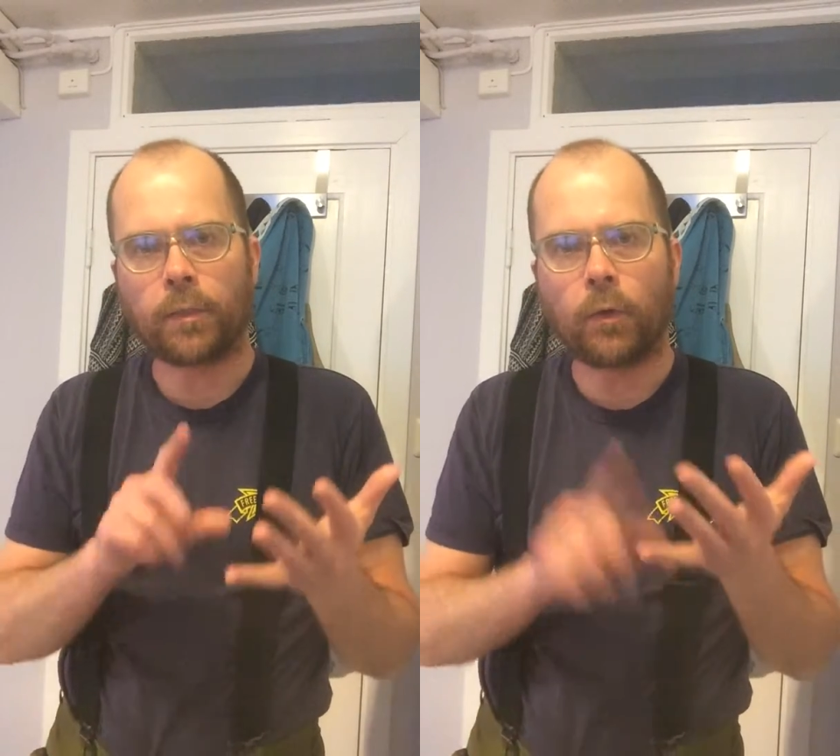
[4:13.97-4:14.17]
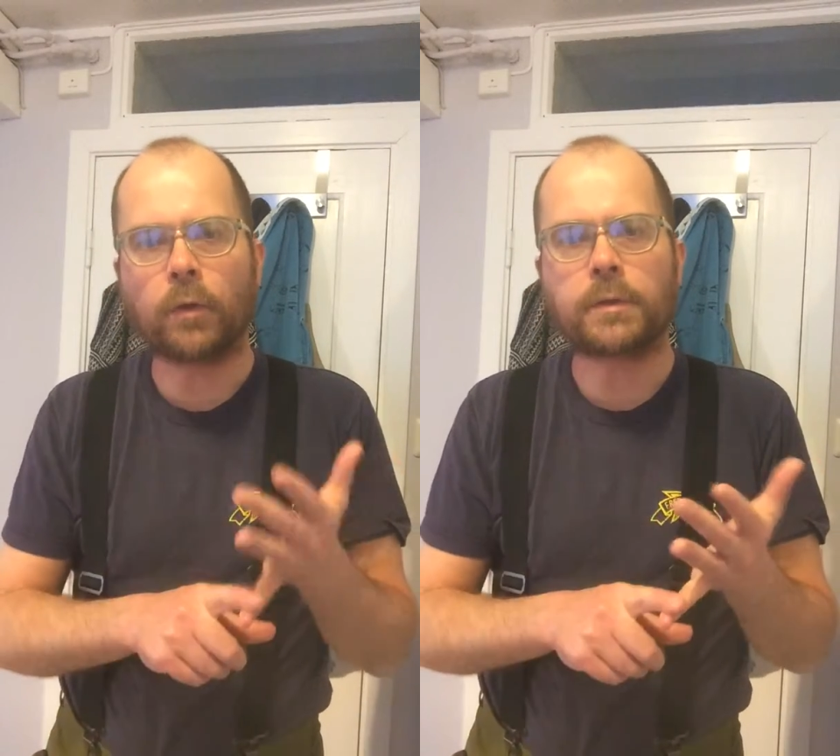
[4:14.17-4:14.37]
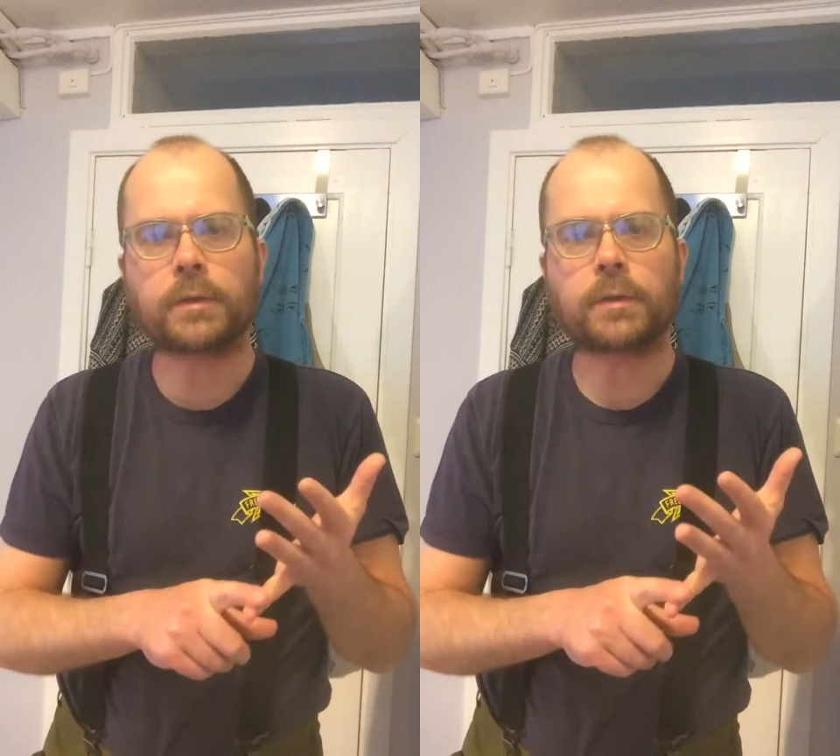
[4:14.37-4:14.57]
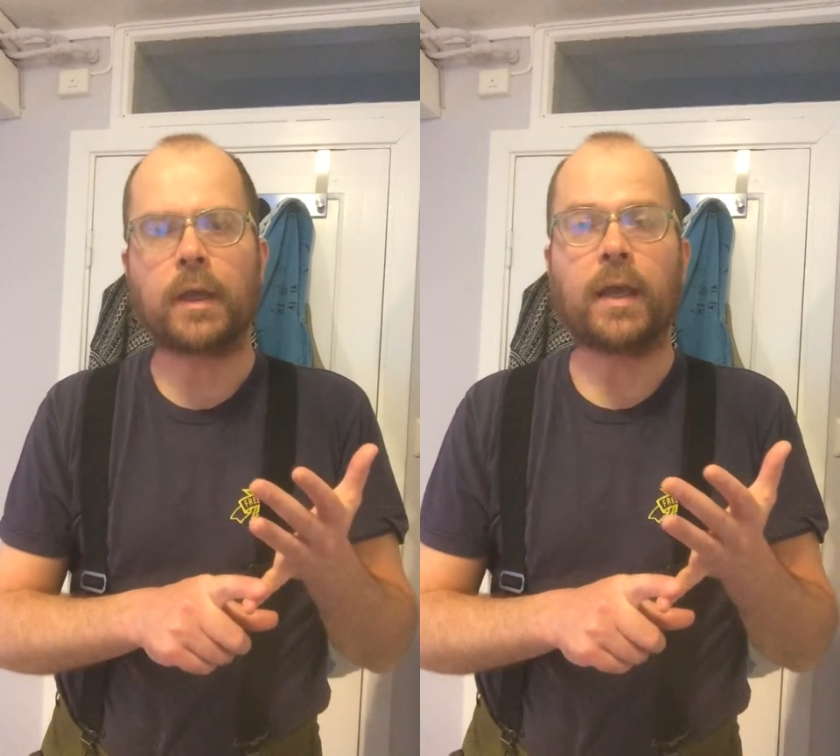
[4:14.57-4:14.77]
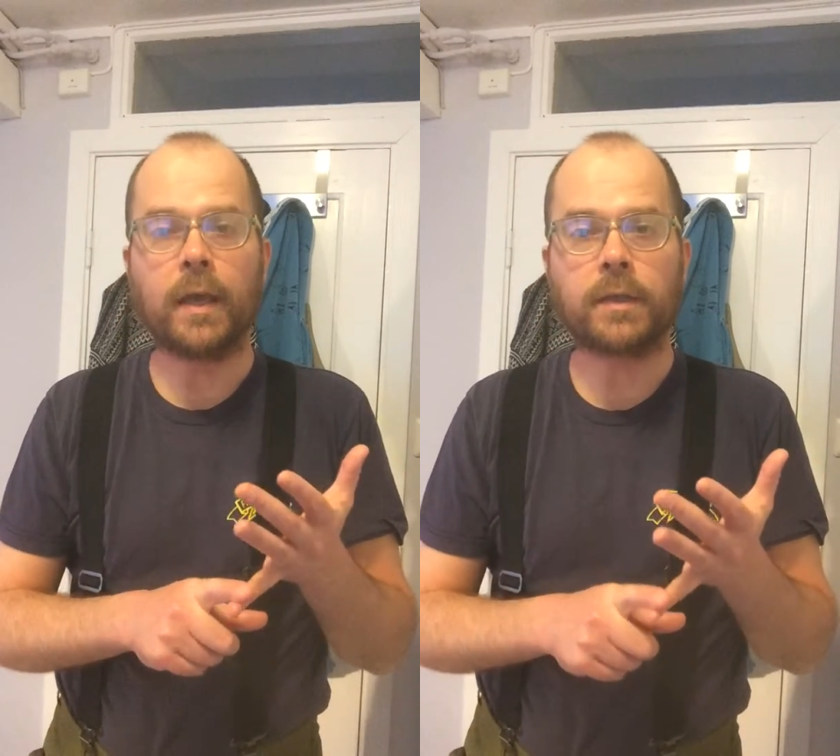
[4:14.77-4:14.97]
Thoughts
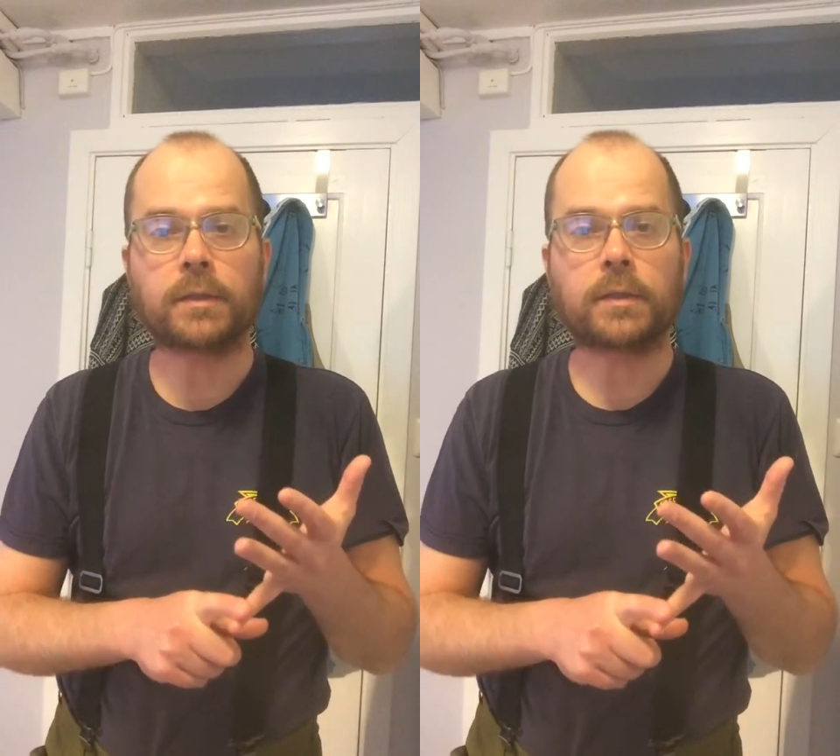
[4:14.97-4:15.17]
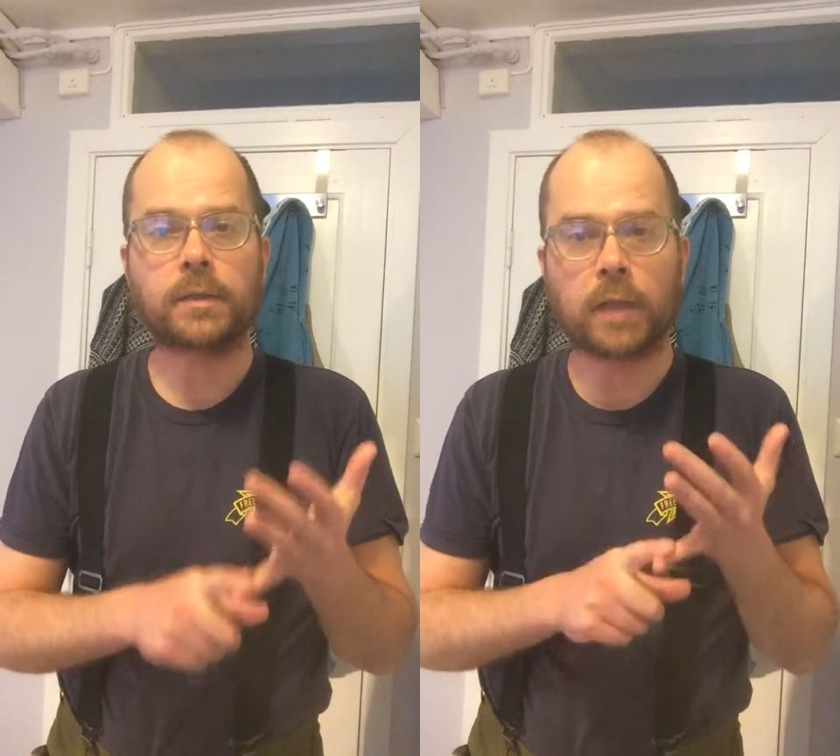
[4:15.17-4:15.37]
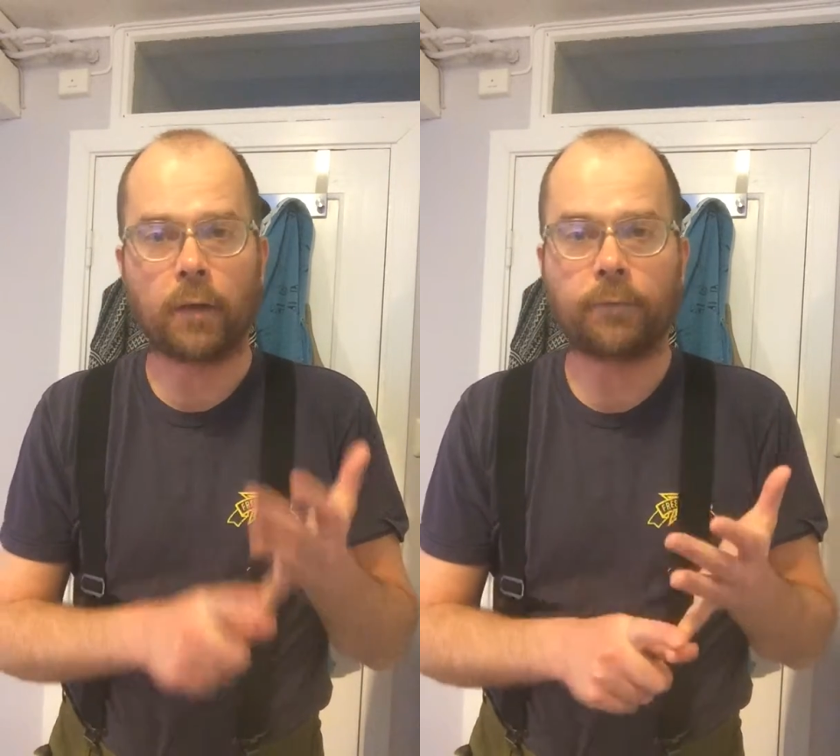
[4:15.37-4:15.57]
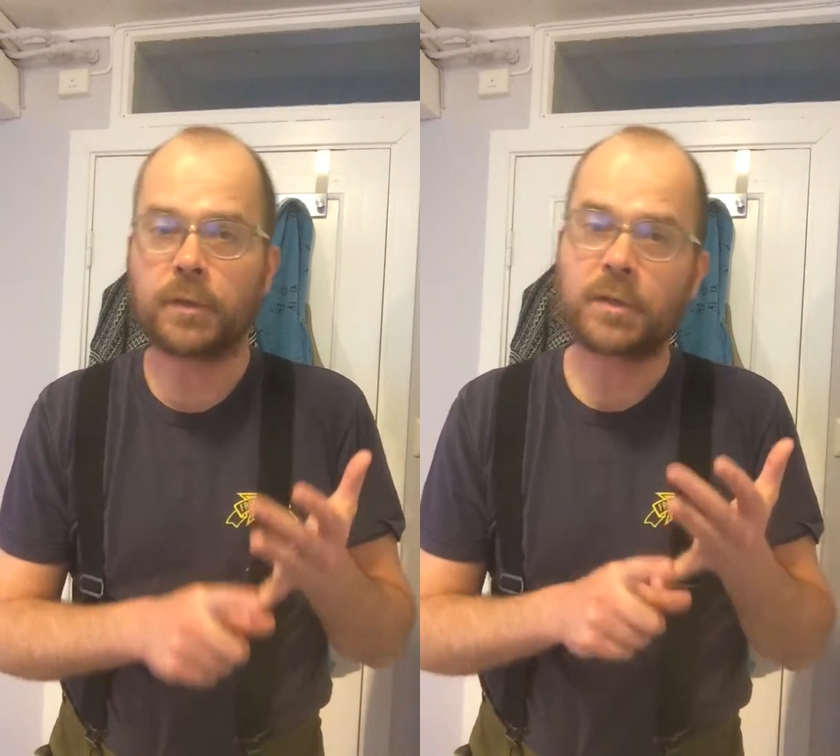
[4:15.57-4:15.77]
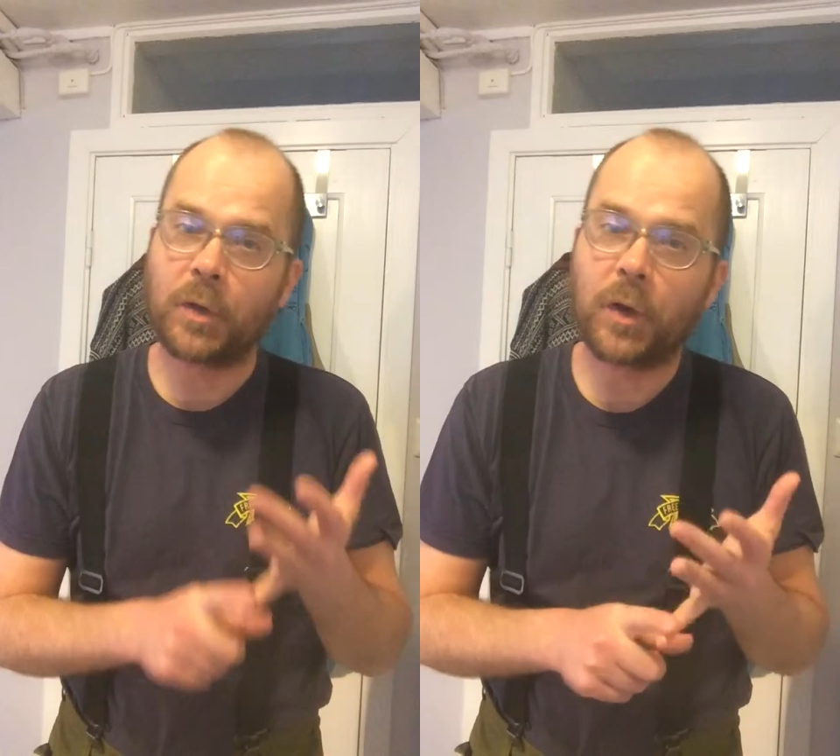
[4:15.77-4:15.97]
is
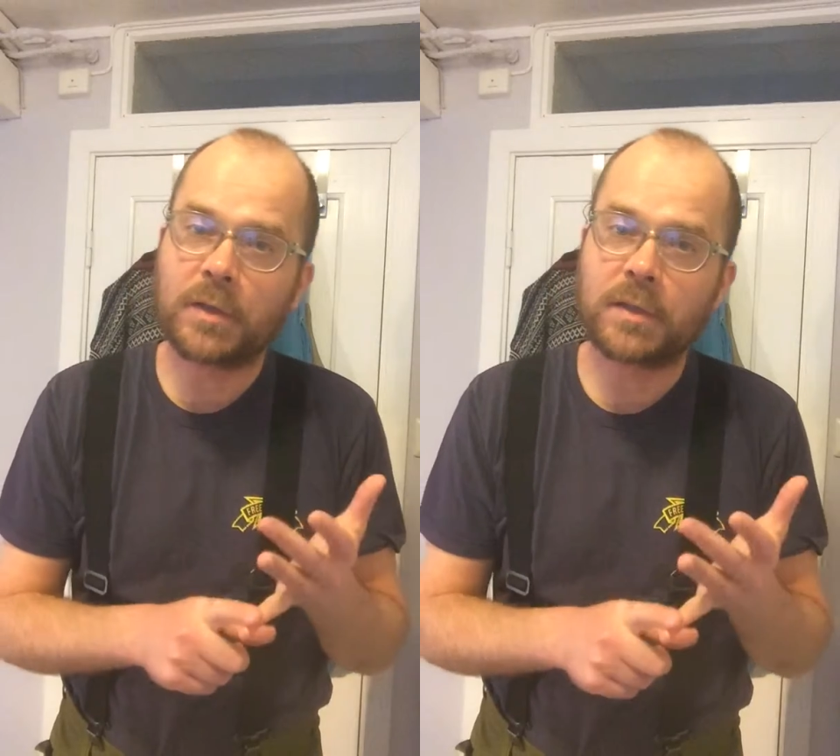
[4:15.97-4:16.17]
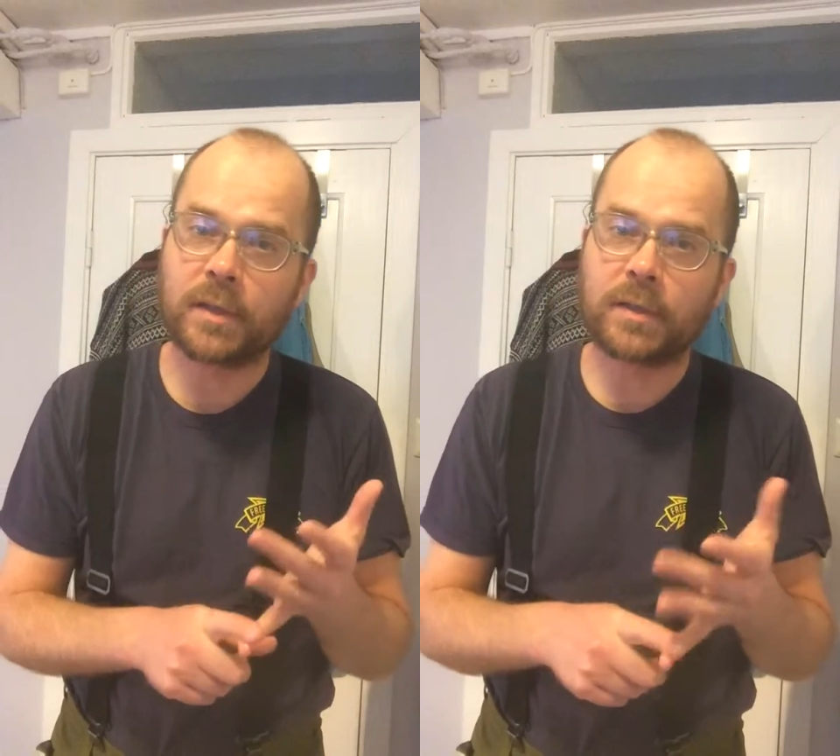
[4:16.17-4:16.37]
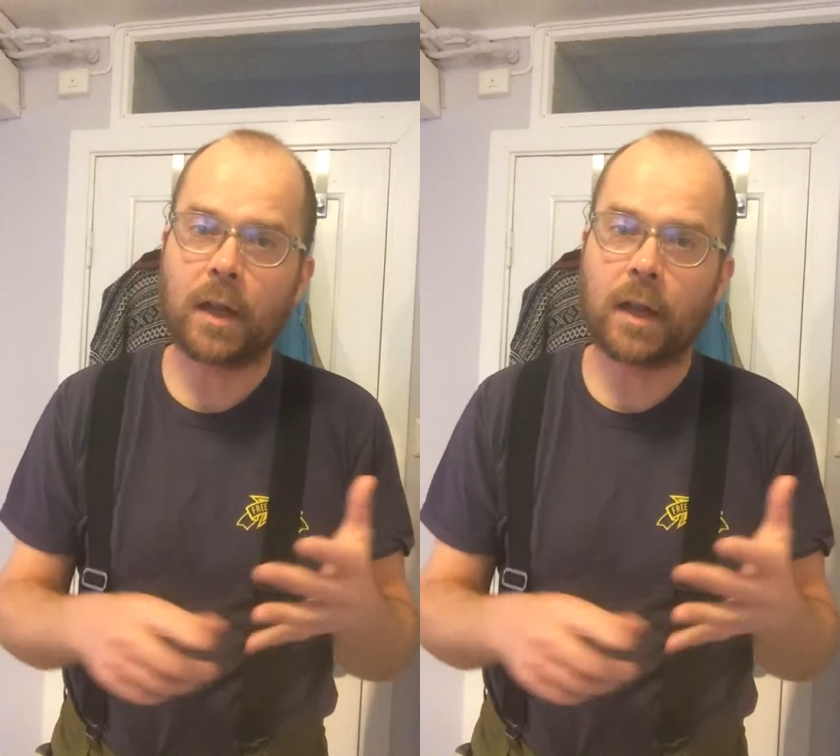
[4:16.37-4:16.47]
self-destruction,